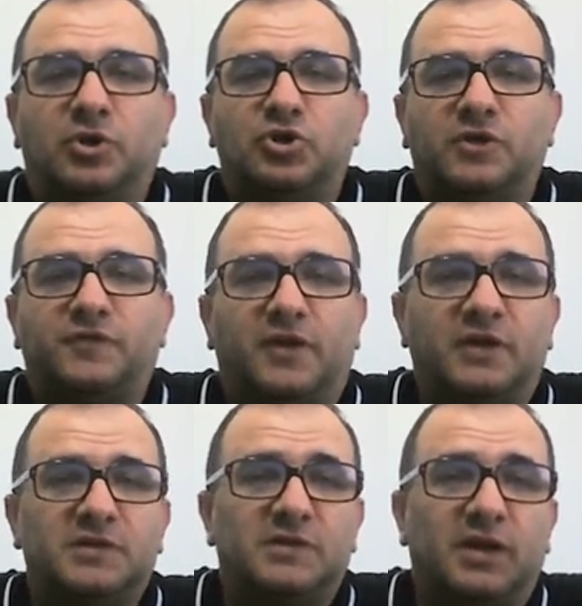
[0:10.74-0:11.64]
chess
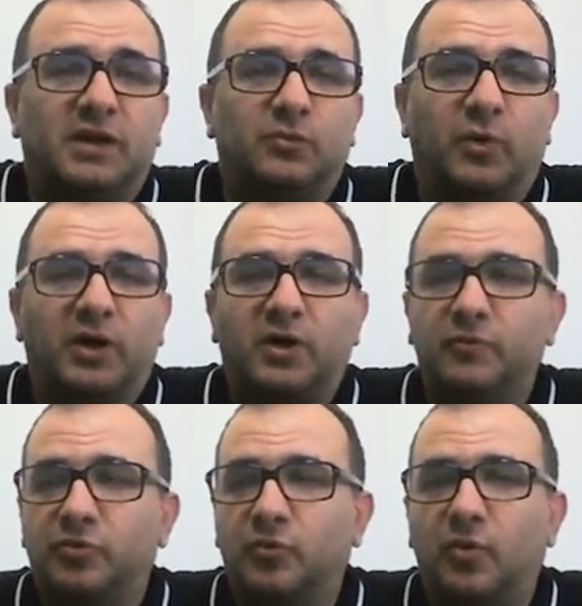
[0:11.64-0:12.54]
friends, and welcome
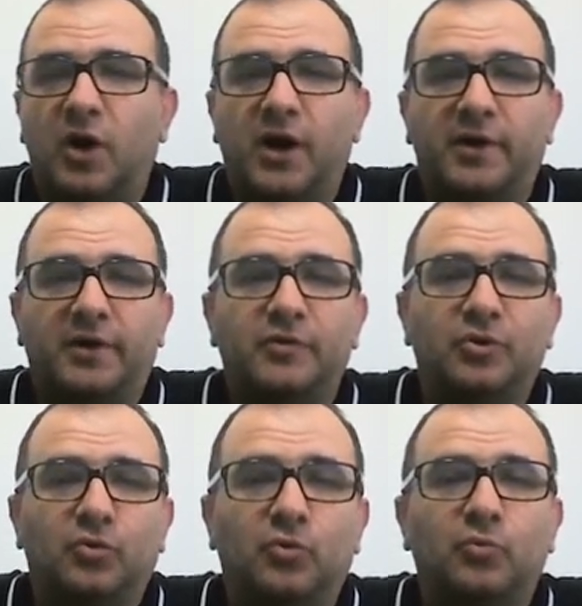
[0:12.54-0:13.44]
to our
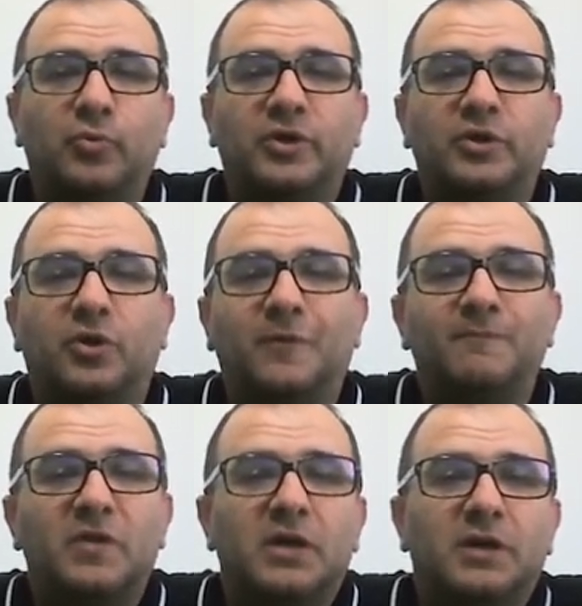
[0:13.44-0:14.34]
new video.
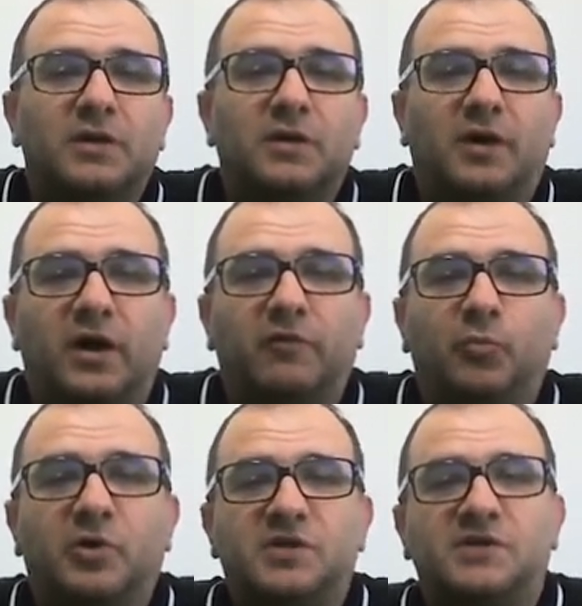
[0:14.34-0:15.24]
Here I will
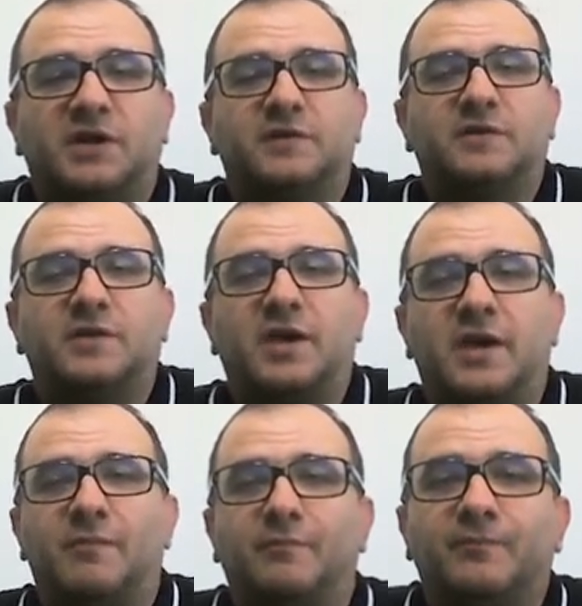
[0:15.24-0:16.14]
present
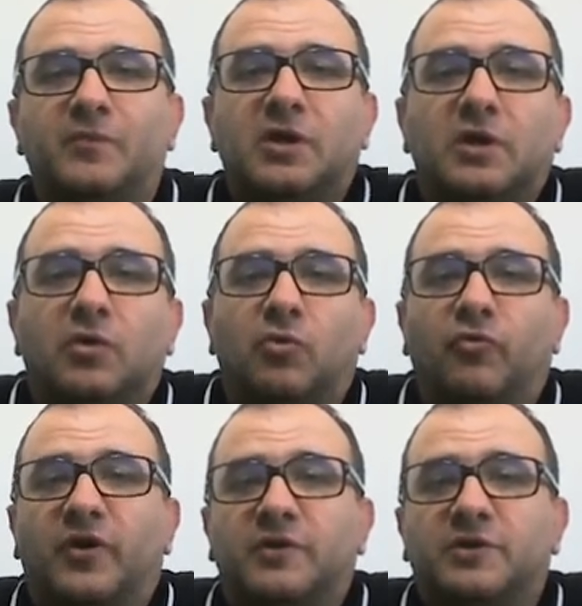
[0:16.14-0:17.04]
game
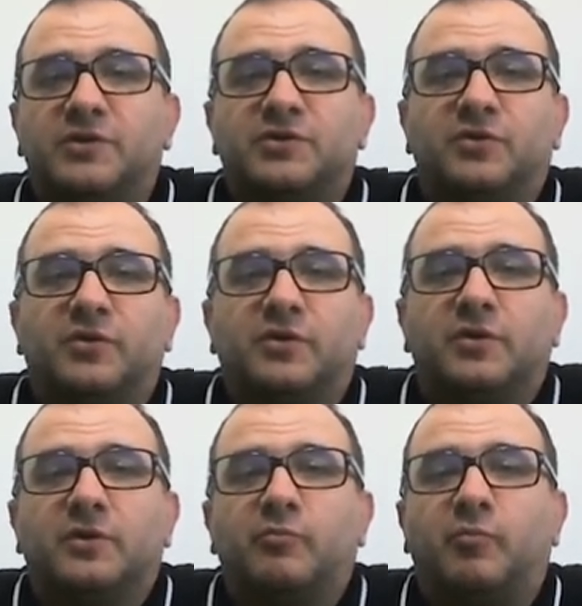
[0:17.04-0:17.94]
Ulf Andersson
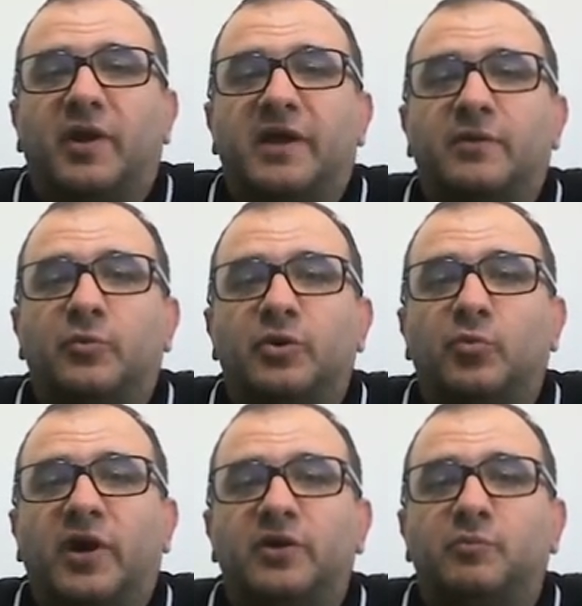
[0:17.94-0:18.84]
played with
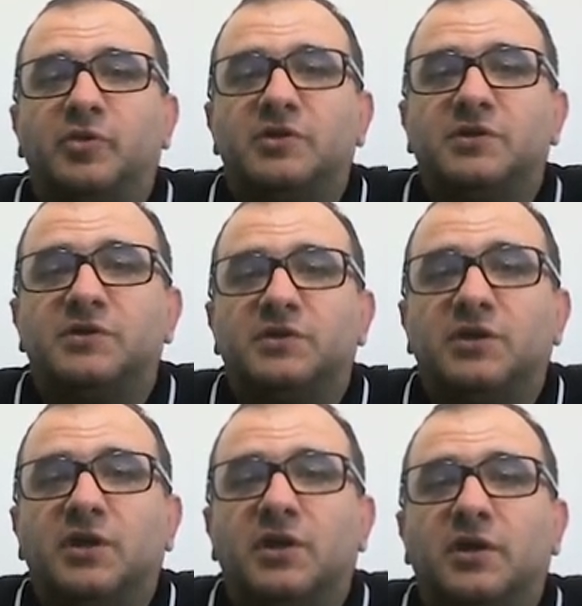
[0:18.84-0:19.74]
white pieces
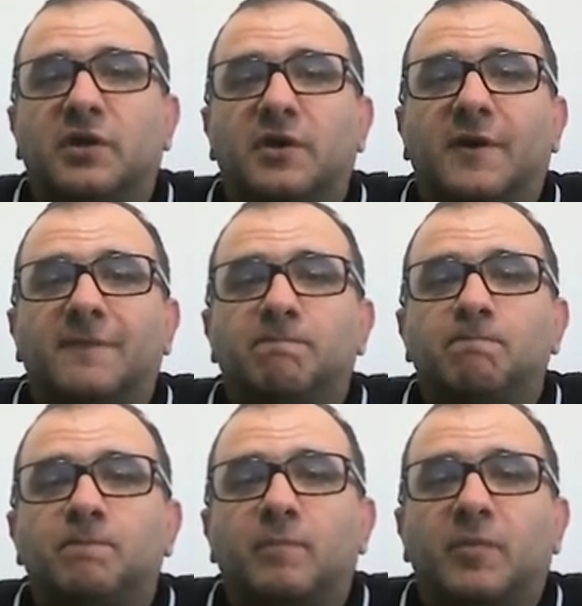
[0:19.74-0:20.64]
in
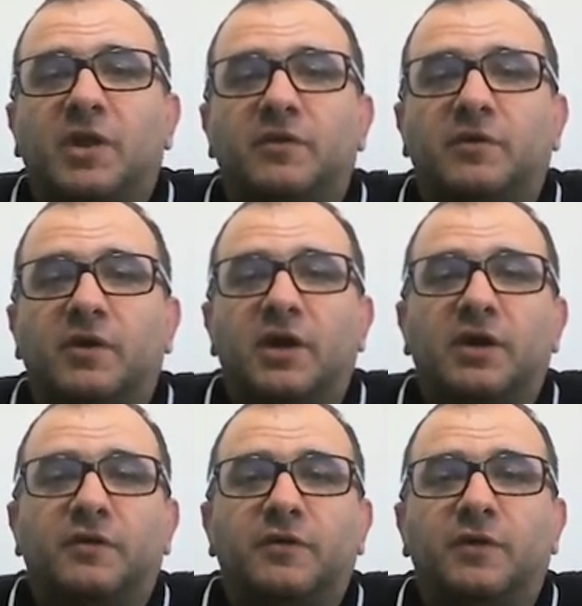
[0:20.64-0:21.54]

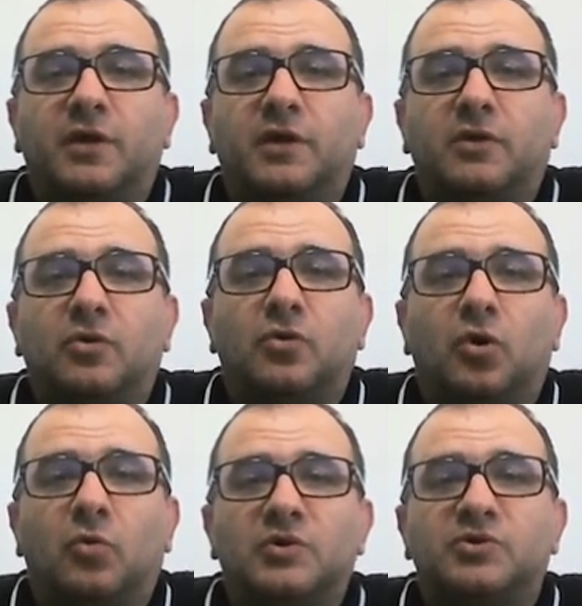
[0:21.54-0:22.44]
1983
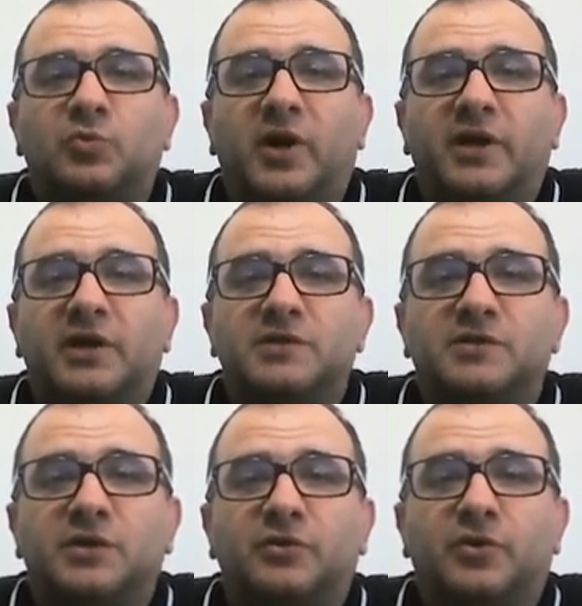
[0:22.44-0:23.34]
Hugo wins
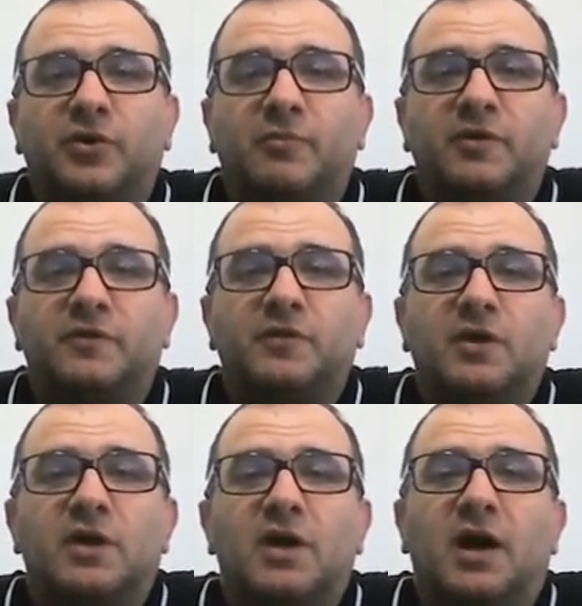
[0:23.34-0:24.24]
Waikanae tournament
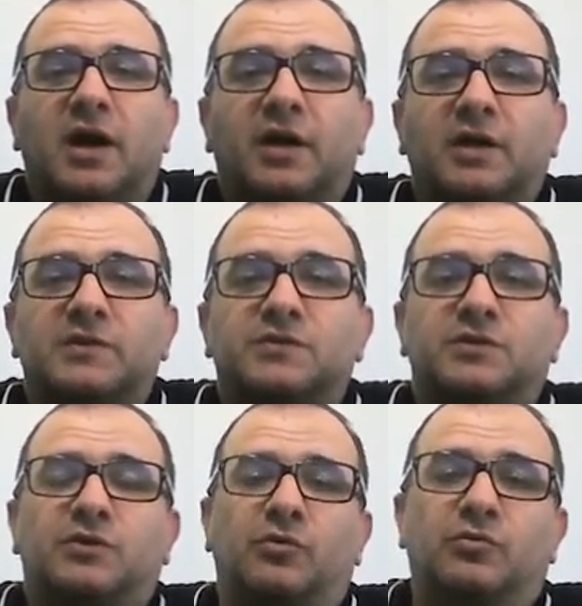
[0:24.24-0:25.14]

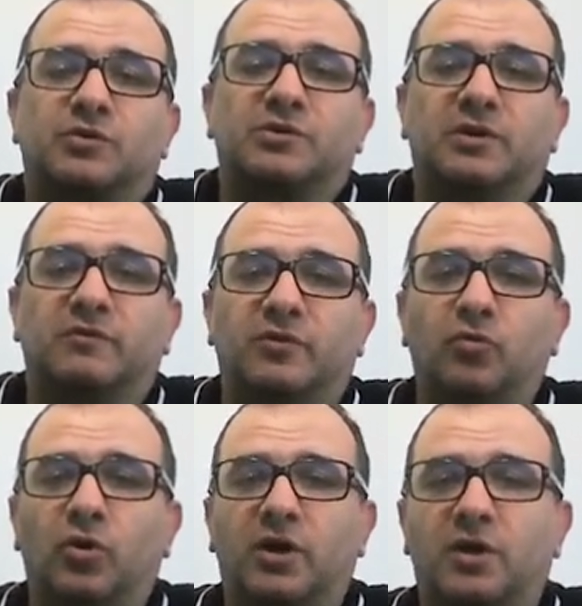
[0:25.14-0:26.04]
against Krunoslav
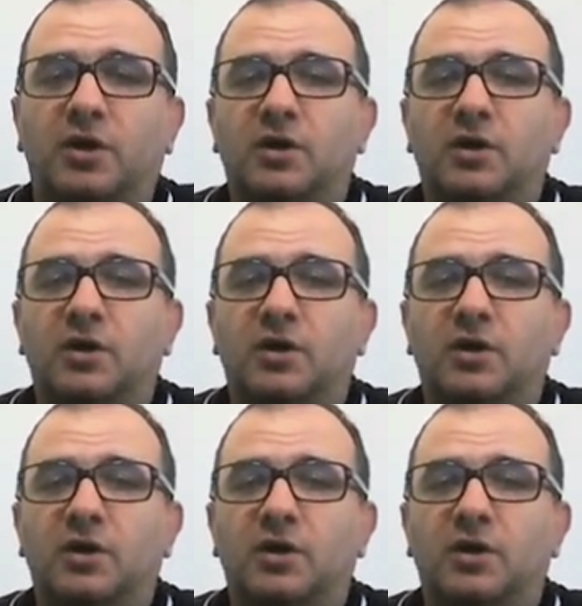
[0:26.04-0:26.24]
Hulak,